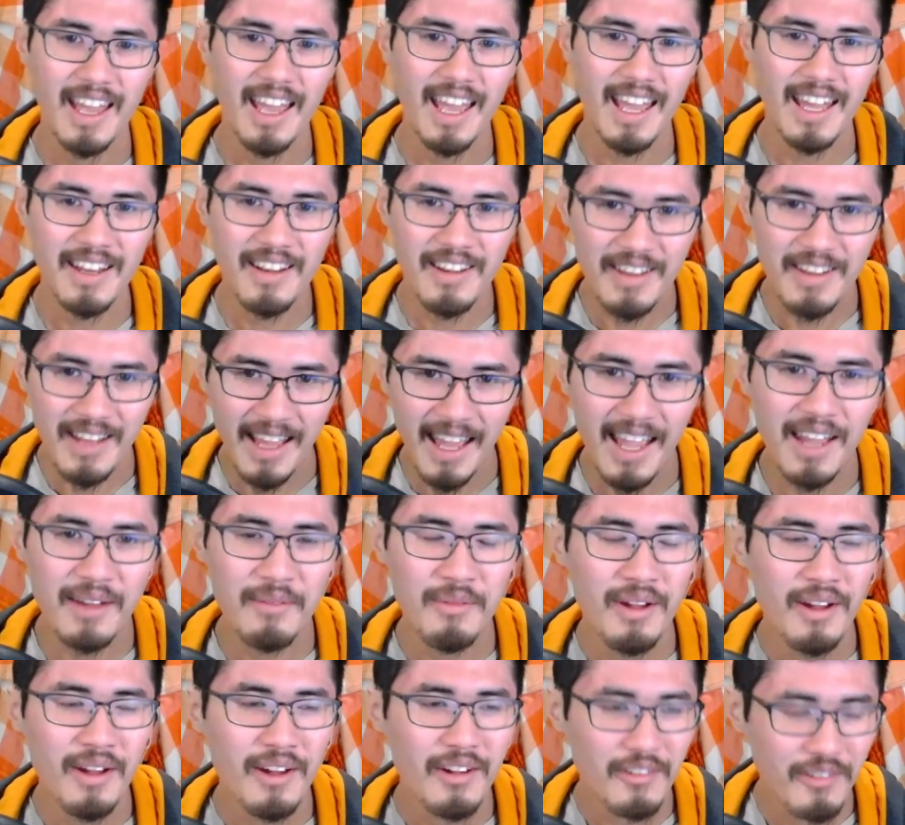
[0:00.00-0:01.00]
And
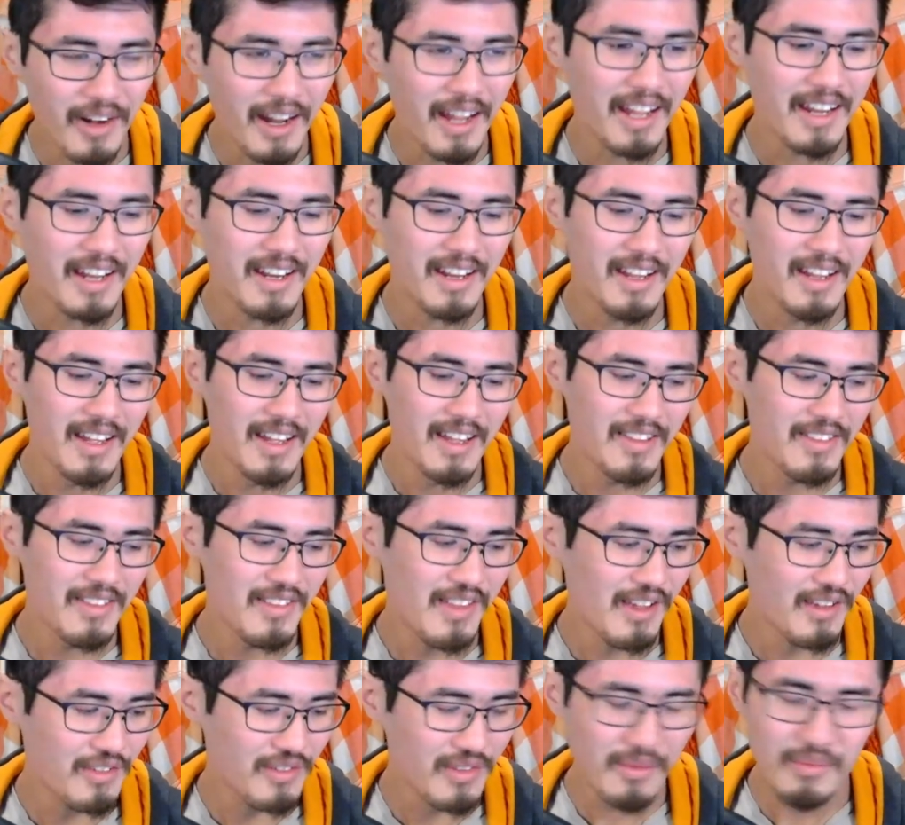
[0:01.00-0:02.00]
damn right,
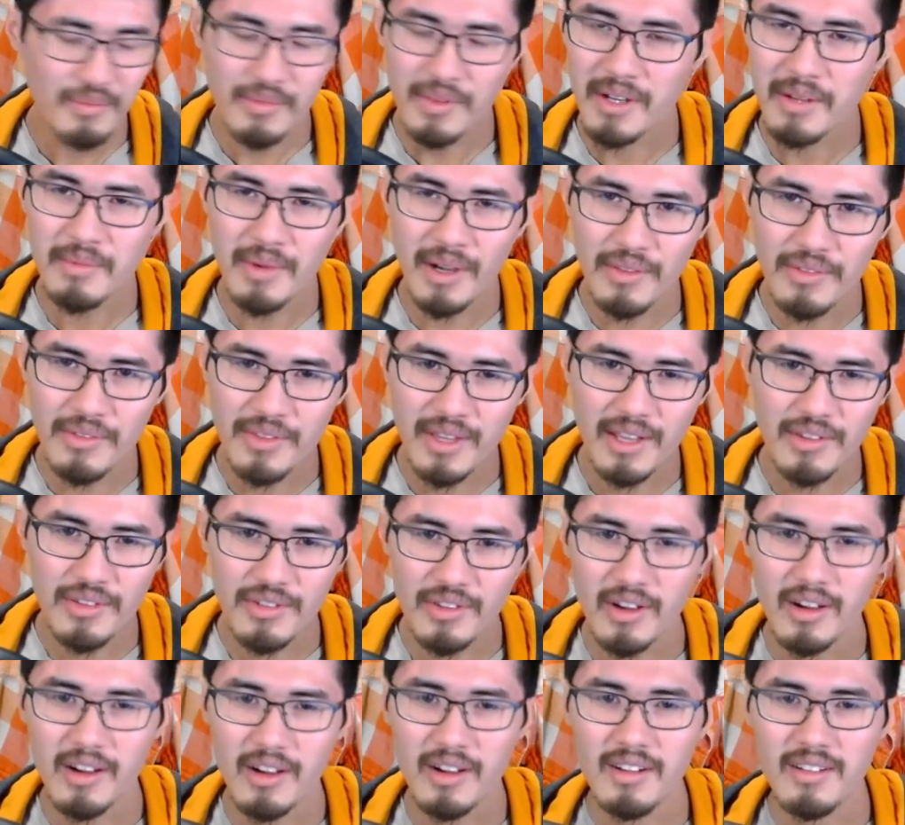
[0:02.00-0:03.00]
there's something about that
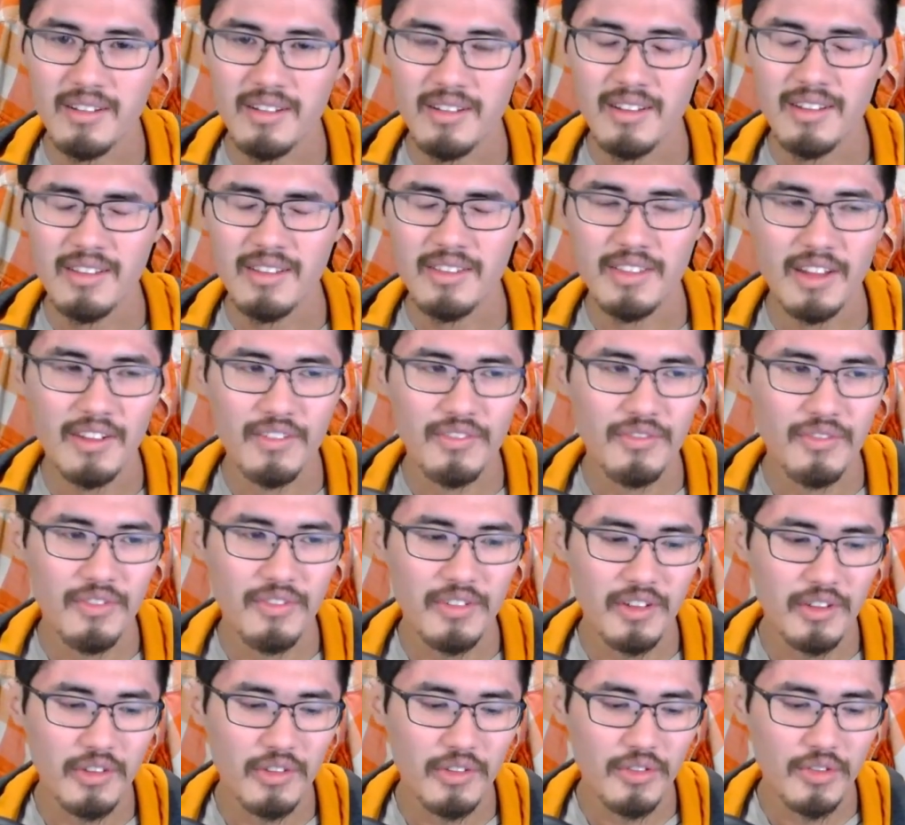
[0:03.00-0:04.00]
song that
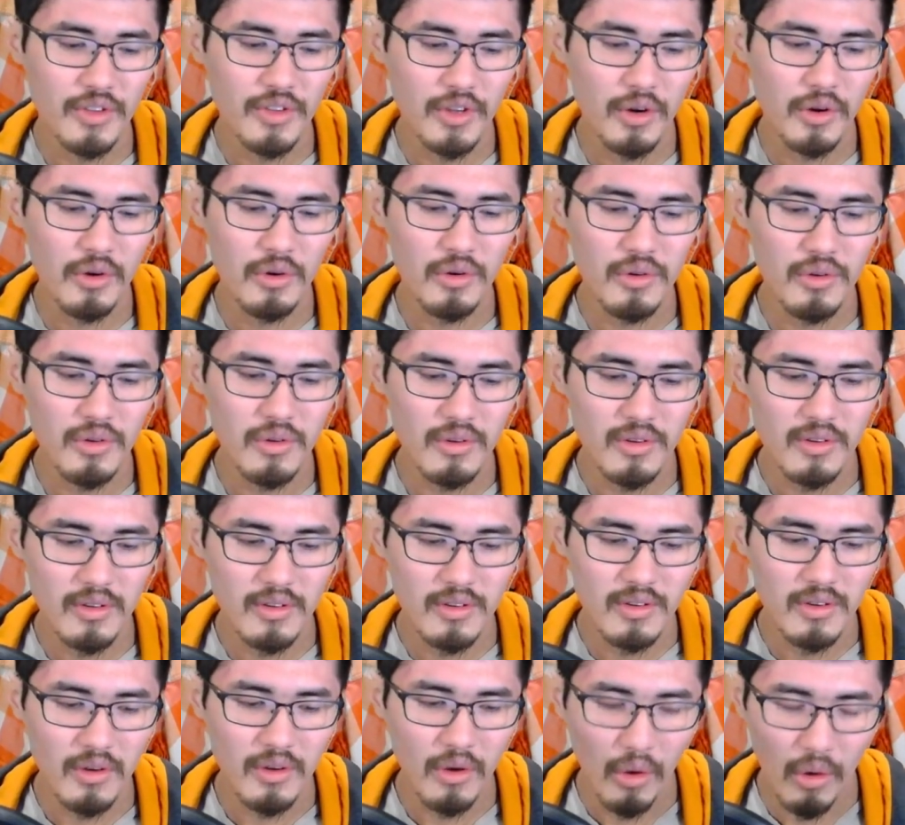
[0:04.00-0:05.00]
feels so
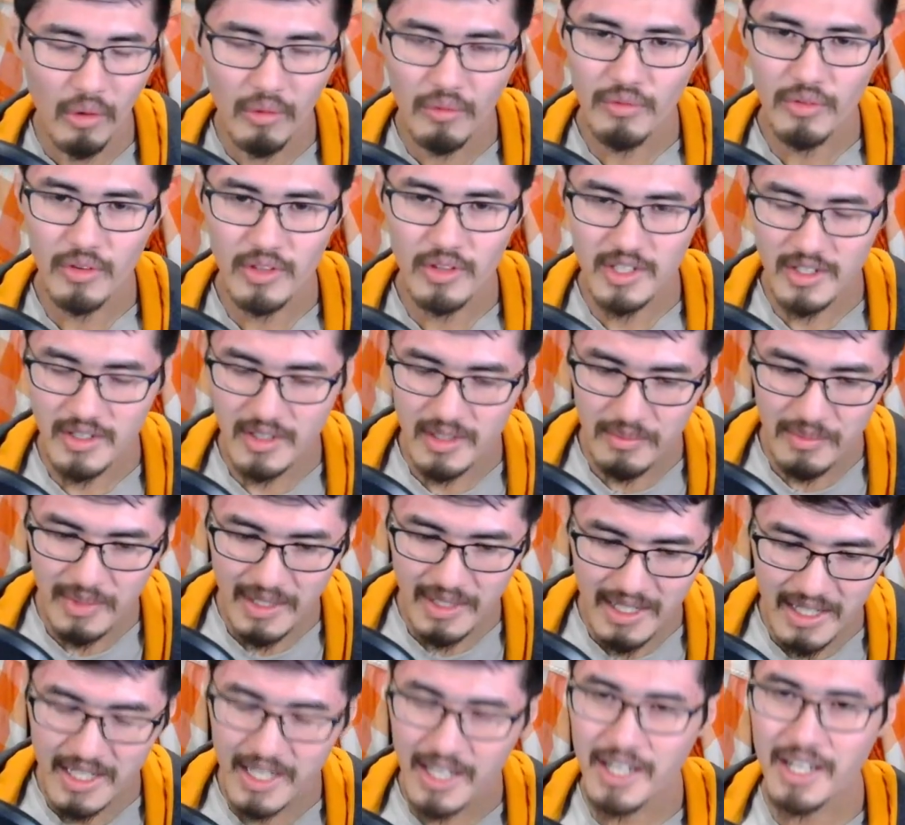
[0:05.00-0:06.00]
hopeful, just the
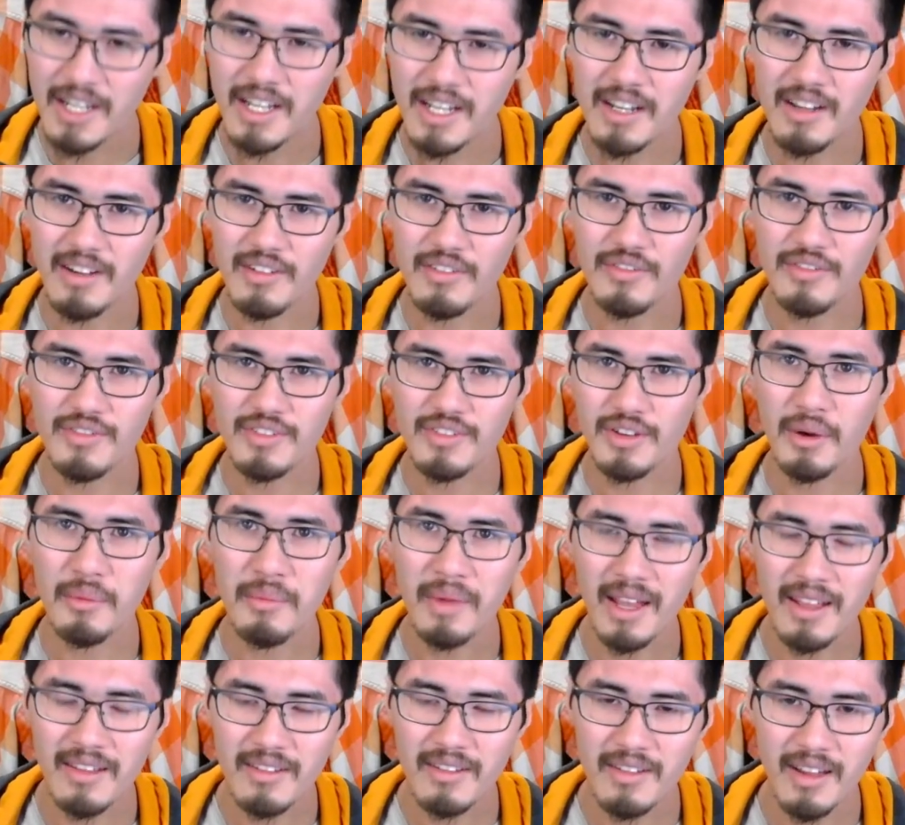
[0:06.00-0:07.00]
beginning of
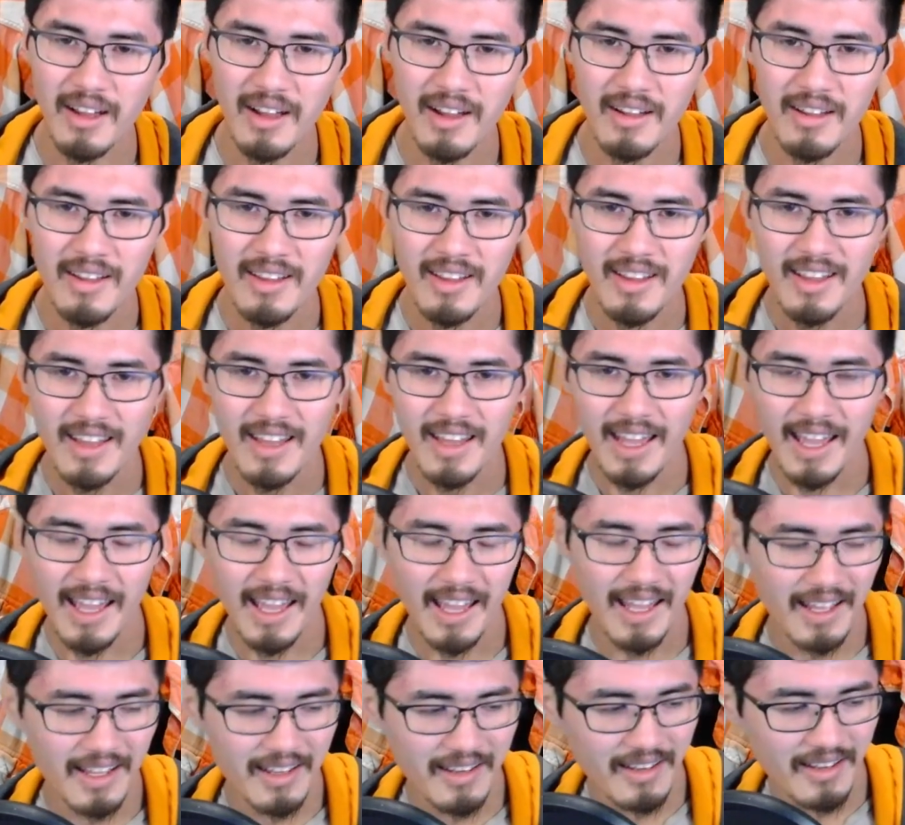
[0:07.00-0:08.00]
KoMETA,
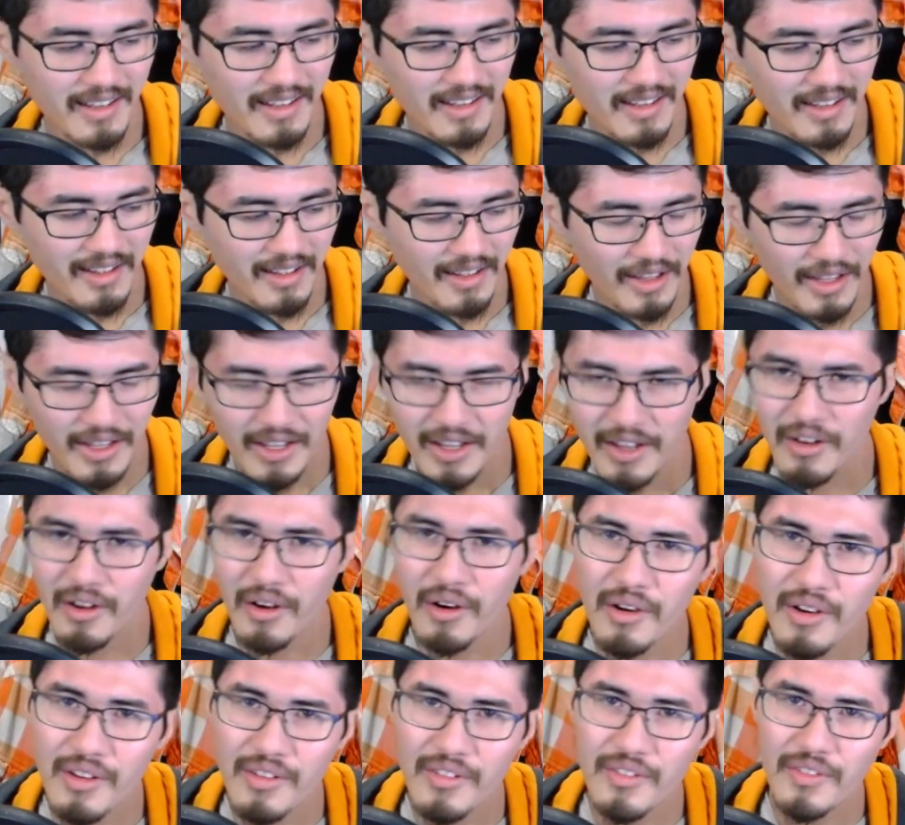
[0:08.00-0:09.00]
and it yet
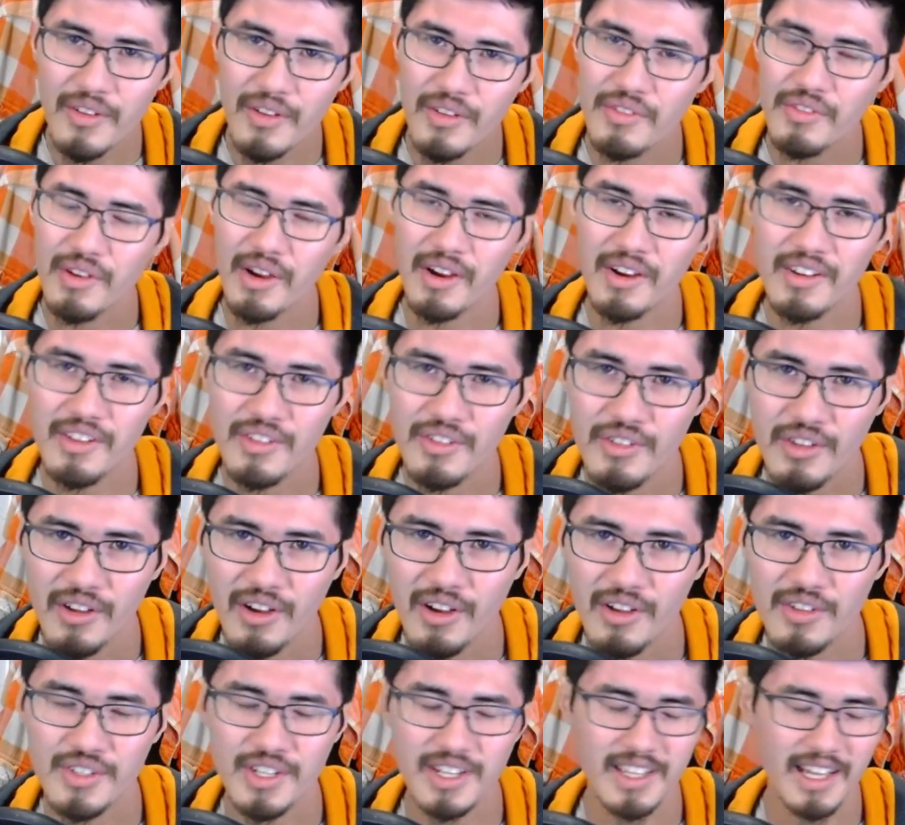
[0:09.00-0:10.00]
already feels very
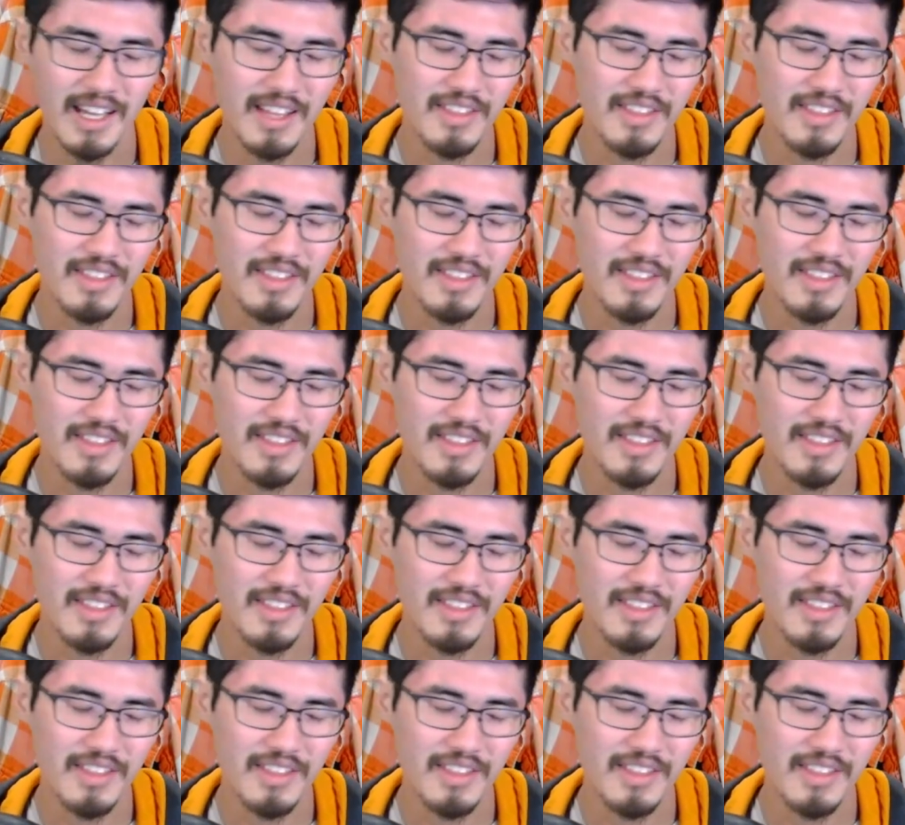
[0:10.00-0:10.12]
nostalgic.